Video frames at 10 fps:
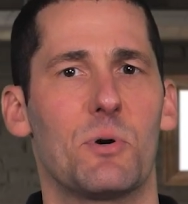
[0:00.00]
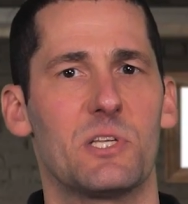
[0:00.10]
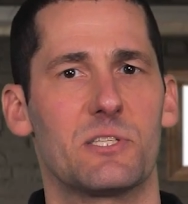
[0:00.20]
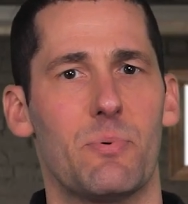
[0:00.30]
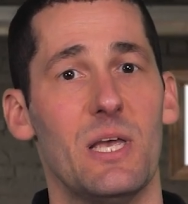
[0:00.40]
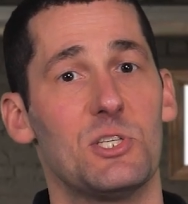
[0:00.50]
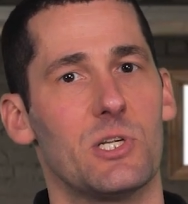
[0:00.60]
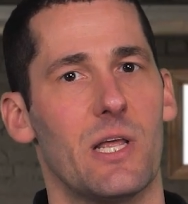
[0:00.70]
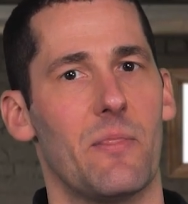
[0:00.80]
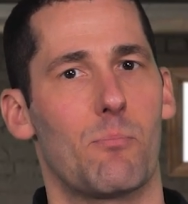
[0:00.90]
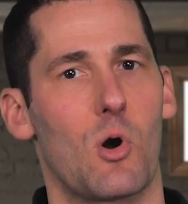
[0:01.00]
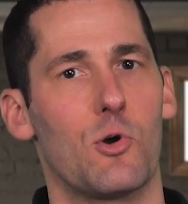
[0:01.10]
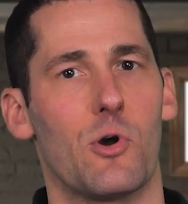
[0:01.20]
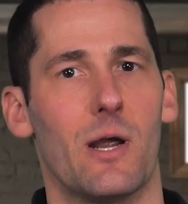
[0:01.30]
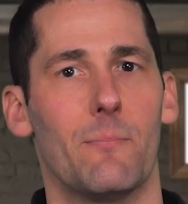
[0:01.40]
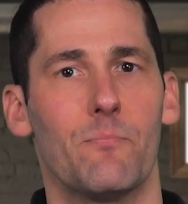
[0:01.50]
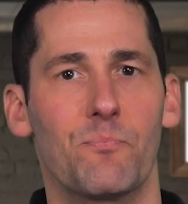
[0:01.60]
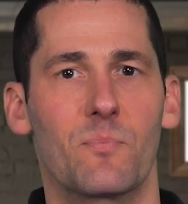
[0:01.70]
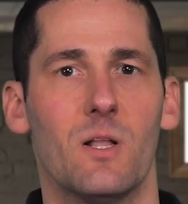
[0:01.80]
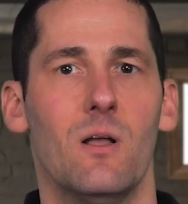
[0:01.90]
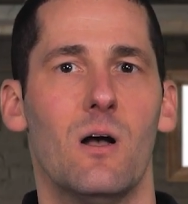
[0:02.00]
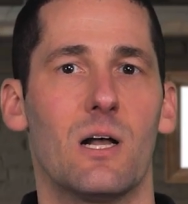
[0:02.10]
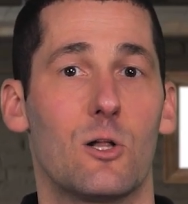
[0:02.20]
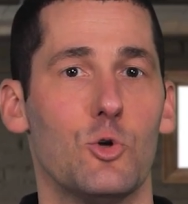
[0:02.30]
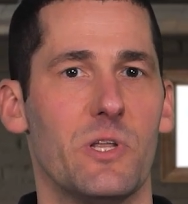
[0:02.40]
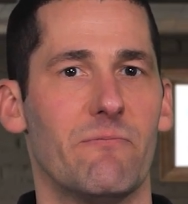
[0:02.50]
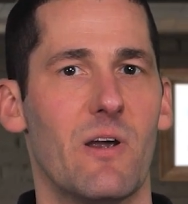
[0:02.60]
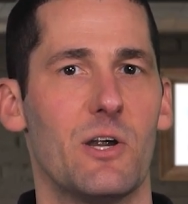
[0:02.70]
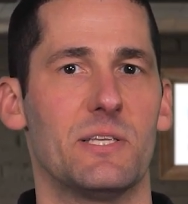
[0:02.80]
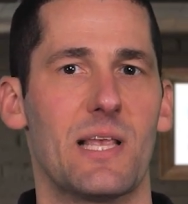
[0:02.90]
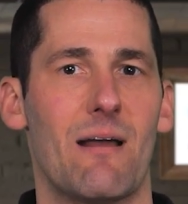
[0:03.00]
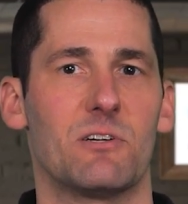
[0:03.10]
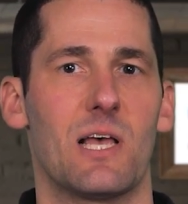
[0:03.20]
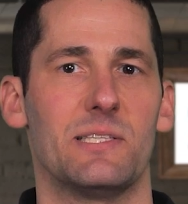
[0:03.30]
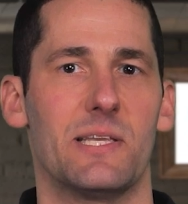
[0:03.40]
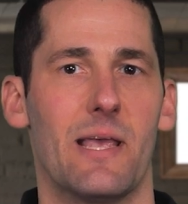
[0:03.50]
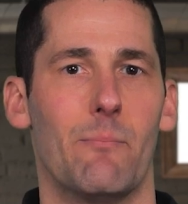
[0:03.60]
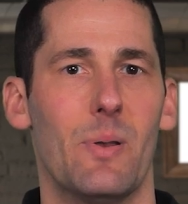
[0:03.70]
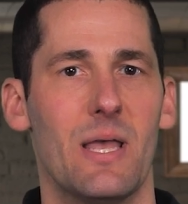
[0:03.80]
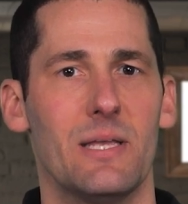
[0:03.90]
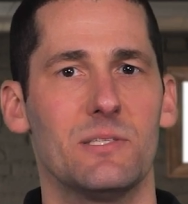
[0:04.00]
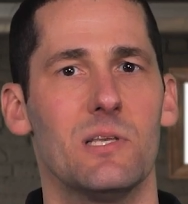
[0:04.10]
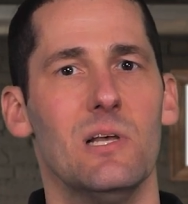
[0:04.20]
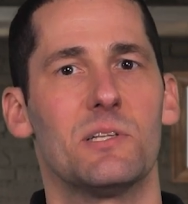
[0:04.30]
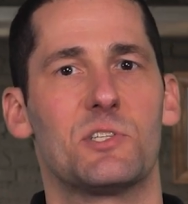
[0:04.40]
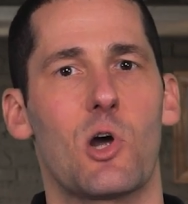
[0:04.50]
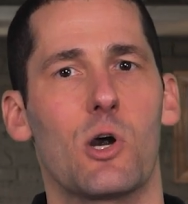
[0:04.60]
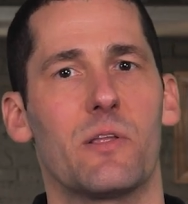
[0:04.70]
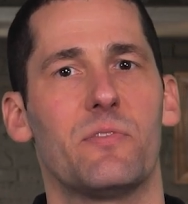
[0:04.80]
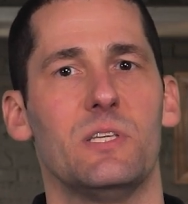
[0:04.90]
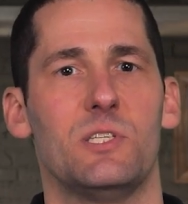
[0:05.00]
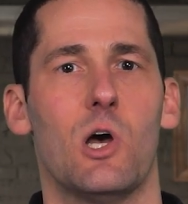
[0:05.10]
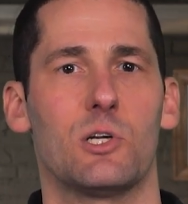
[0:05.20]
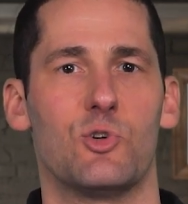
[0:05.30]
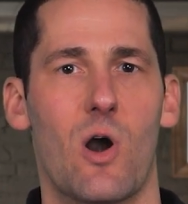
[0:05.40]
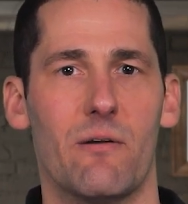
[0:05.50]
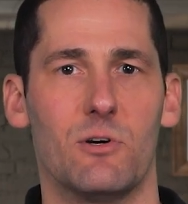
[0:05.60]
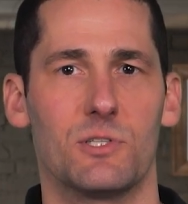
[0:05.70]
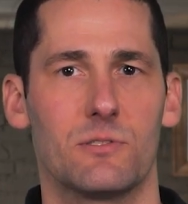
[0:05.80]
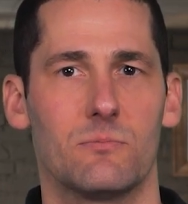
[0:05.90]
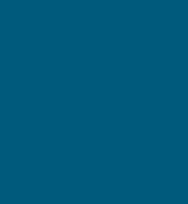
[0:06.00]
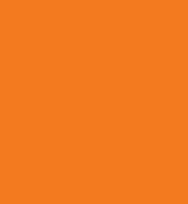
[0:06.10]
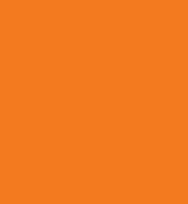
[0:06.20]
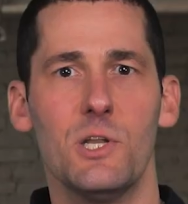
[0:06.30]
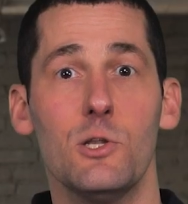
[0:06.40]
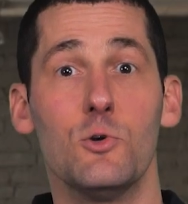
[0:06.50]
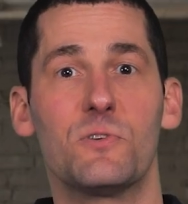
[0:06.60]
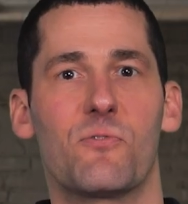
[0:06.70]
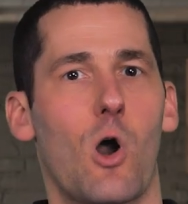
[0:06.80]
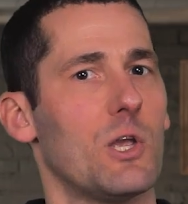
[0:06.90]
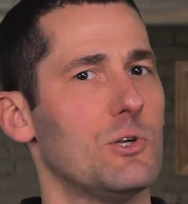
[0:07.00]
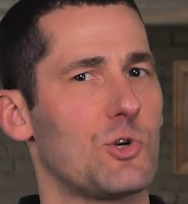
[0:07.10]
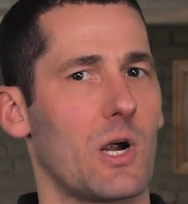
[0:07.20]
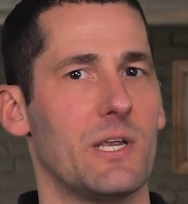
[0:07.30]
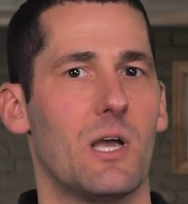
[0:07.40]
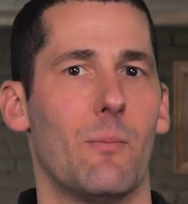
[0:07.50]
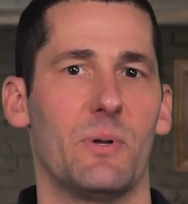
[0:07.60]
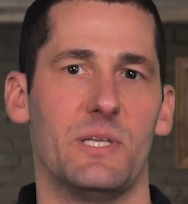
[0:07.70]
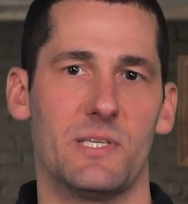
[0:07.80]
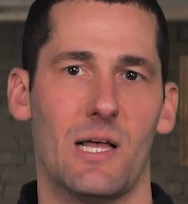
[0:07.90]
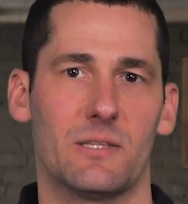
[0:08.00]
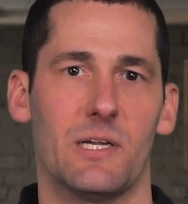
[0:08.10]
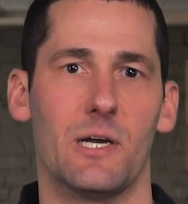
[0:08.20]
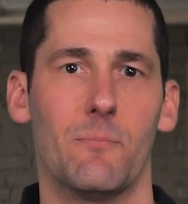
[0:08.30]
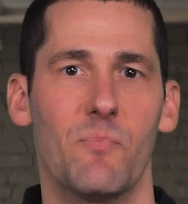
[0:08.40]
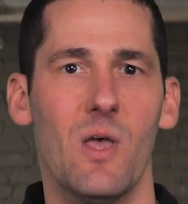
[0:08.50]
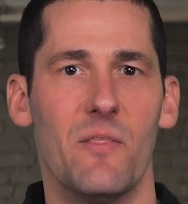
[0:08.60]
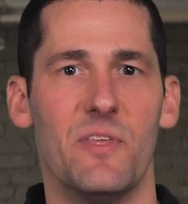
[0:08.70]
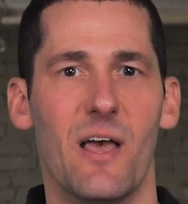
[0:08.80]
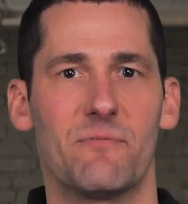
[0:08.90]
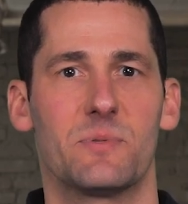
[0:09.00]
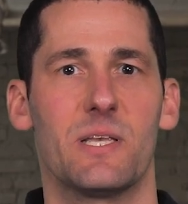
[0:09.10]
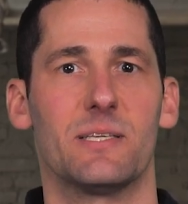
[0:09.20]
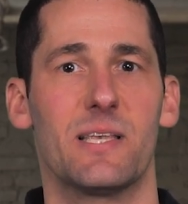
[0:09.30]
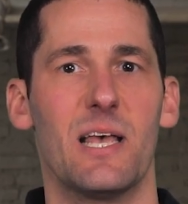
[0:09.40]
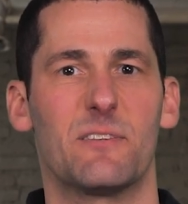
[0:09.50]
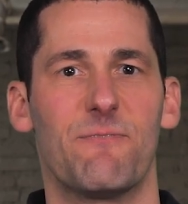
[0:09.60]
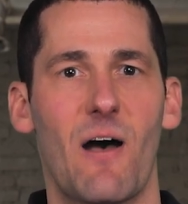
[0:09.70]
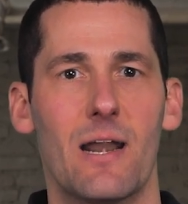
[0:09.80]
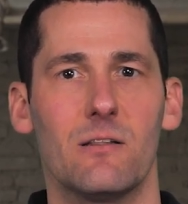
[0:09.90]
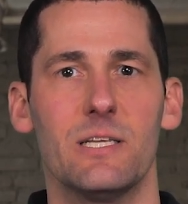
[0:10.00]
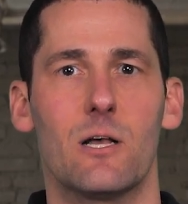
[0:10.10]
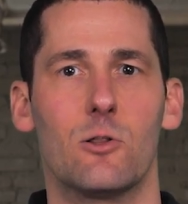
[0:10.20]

participation in the program, including various advertising campaigns to target these young drivers. Good news for all you trucking companies out there. The FMCSA is finally